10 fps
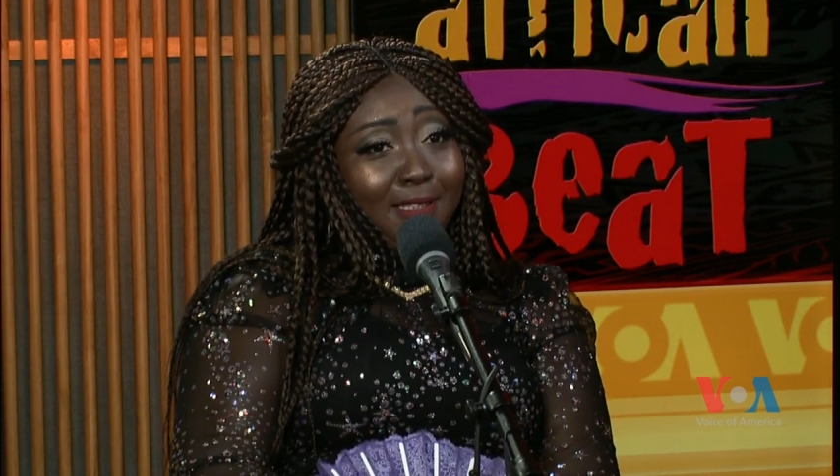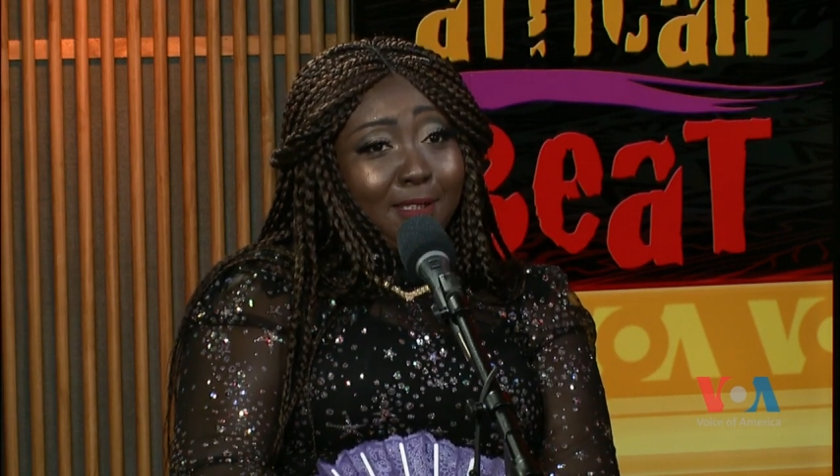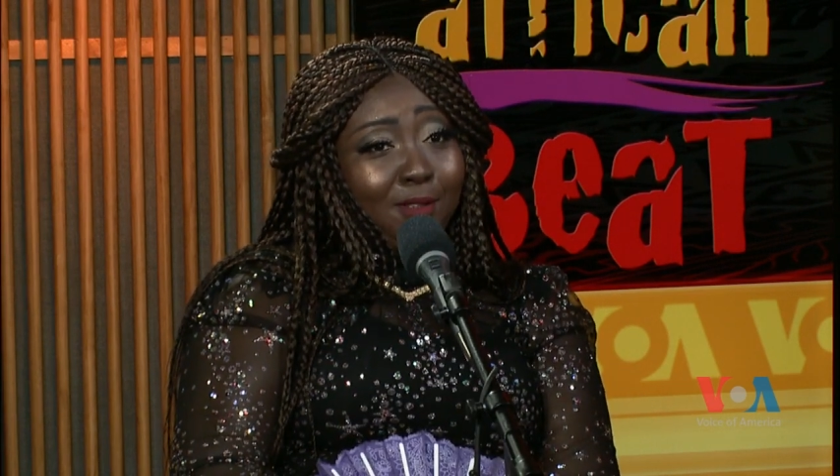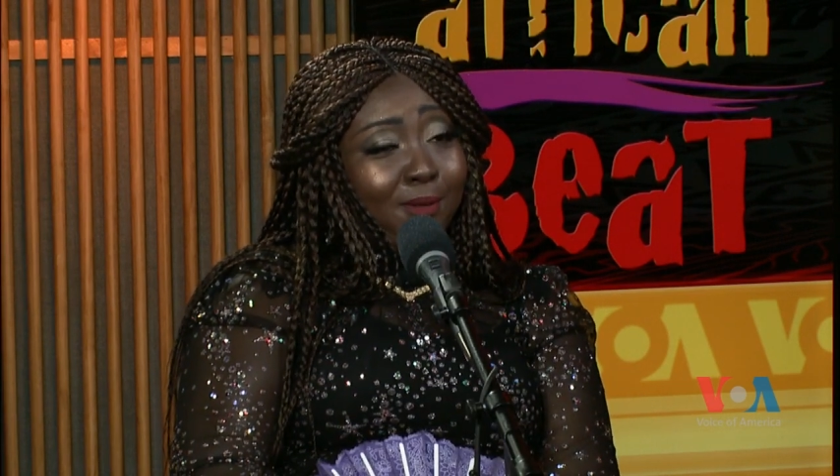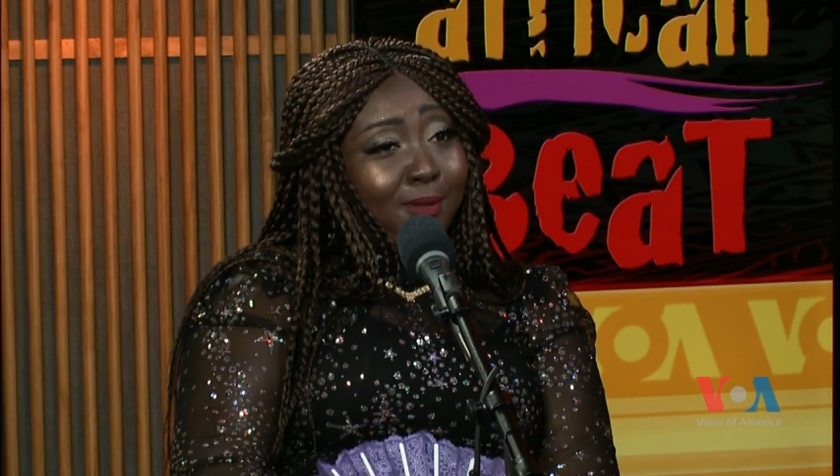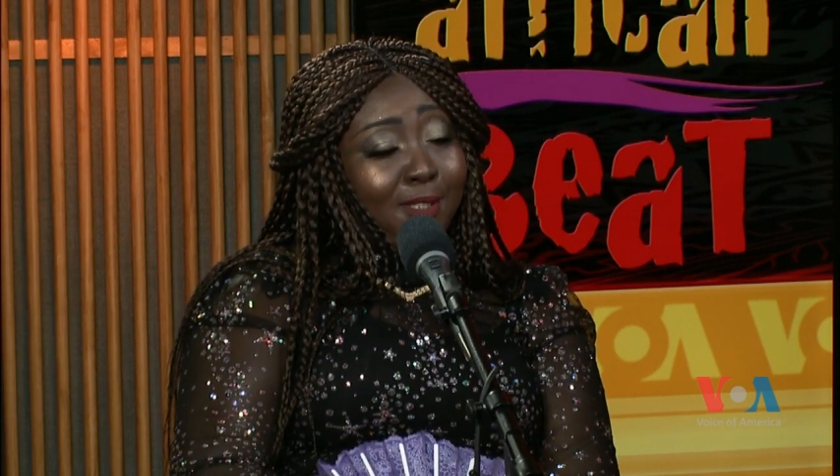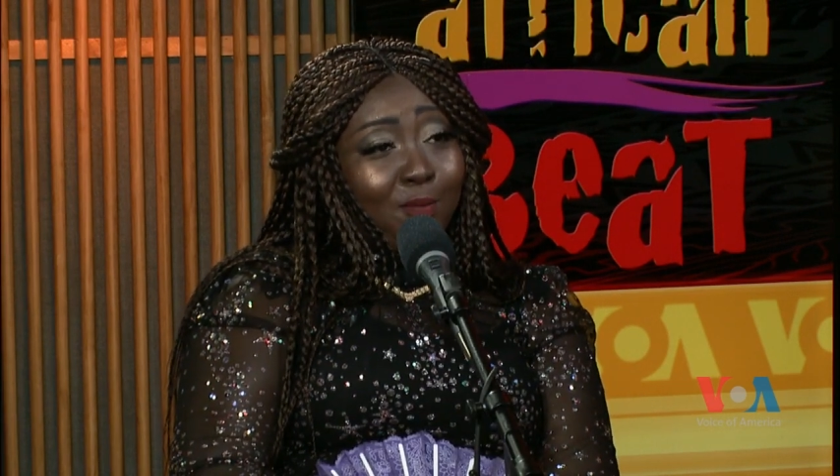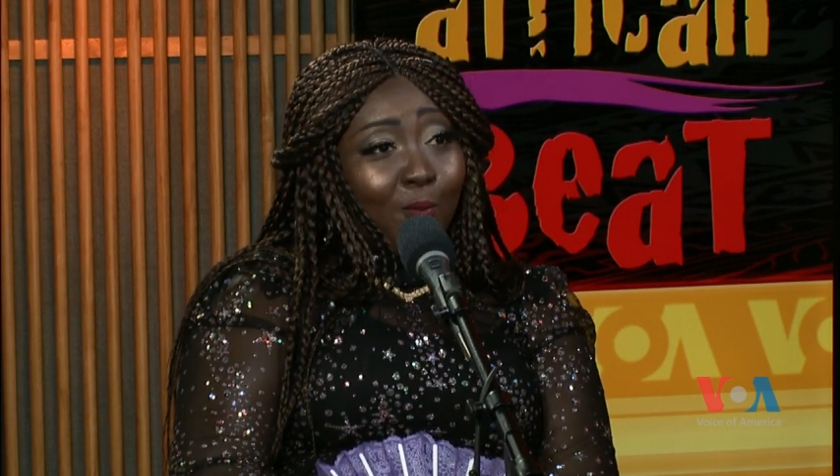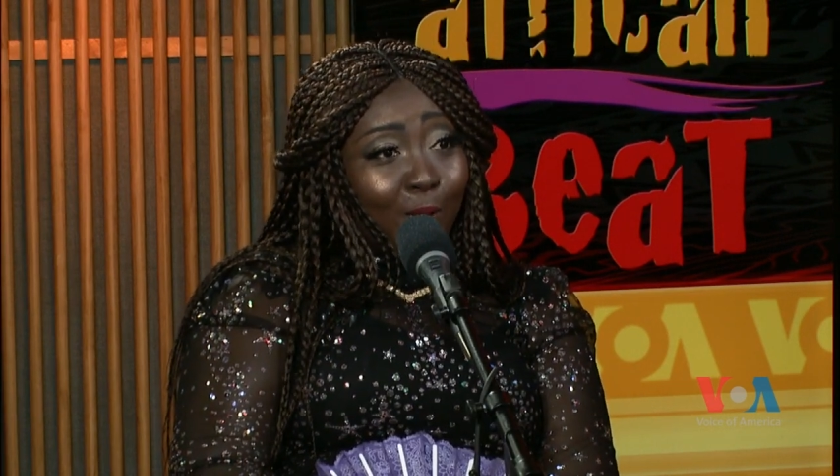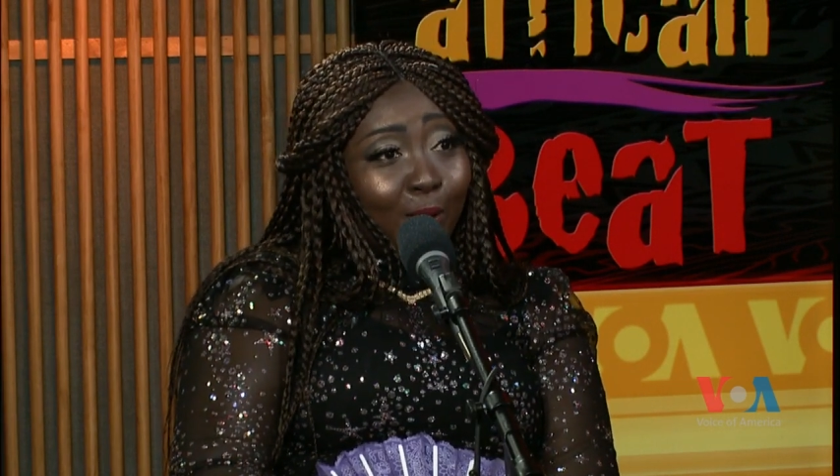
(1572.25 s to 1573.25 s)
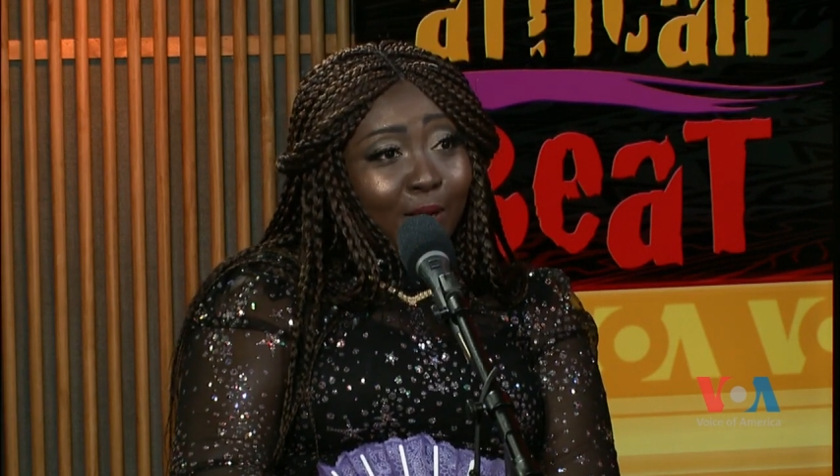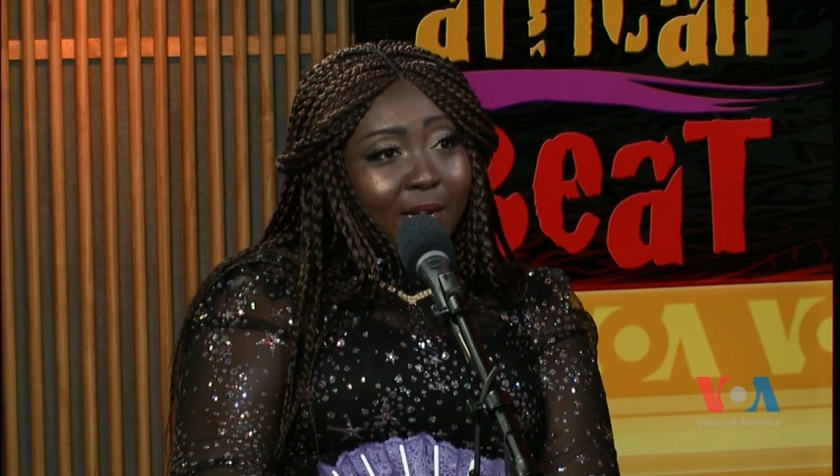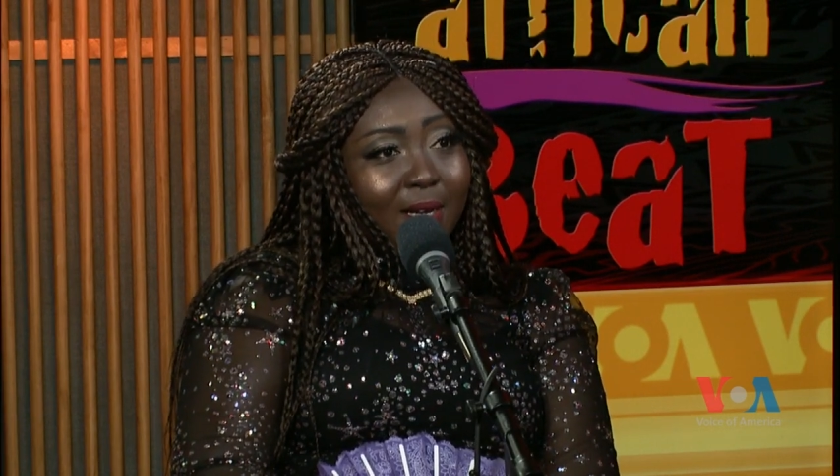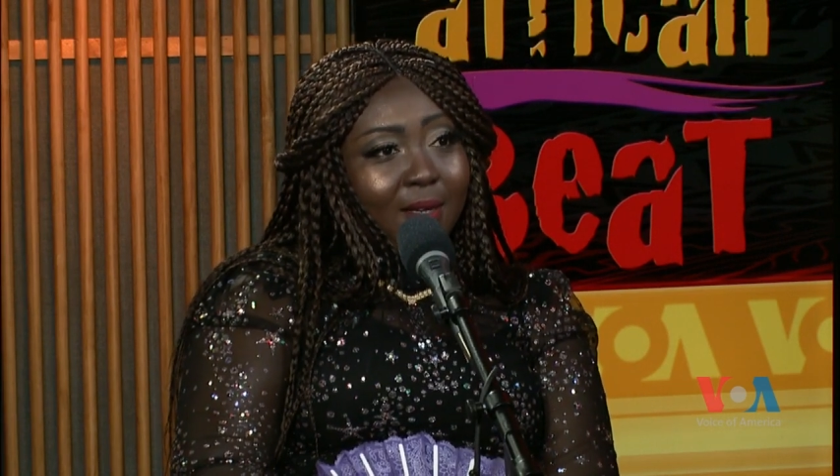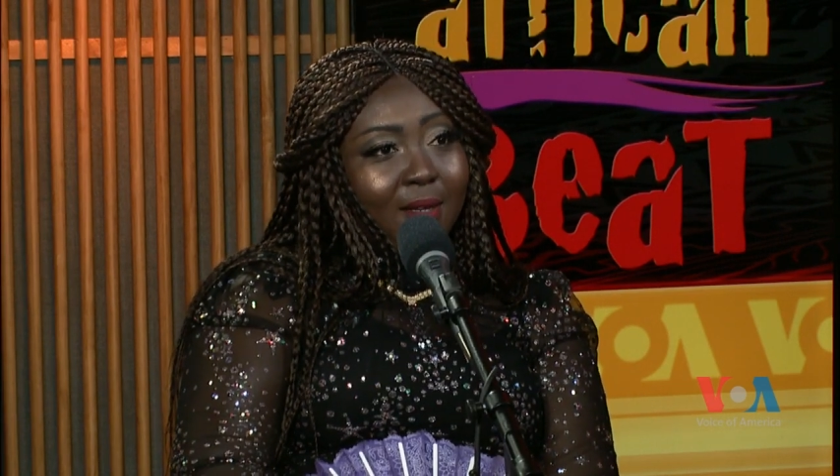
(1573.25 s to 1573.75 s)
to
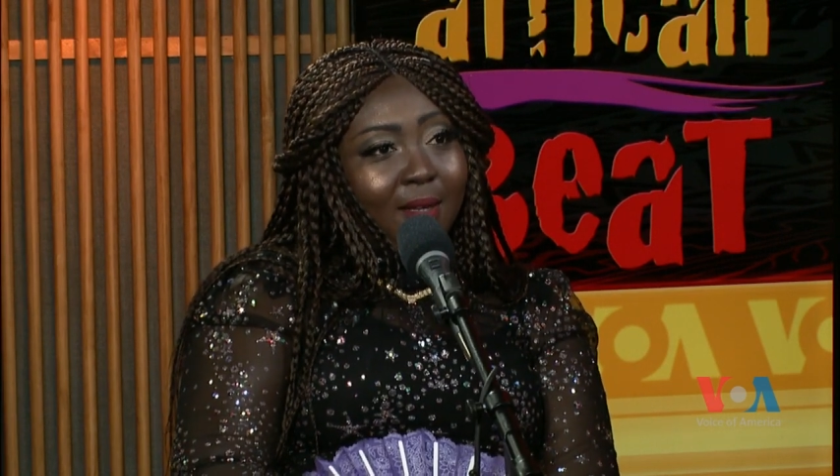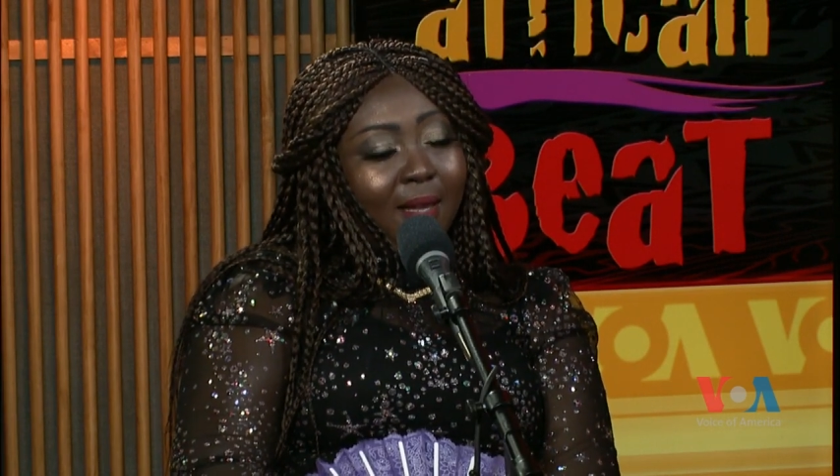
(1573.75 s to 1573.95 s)
work.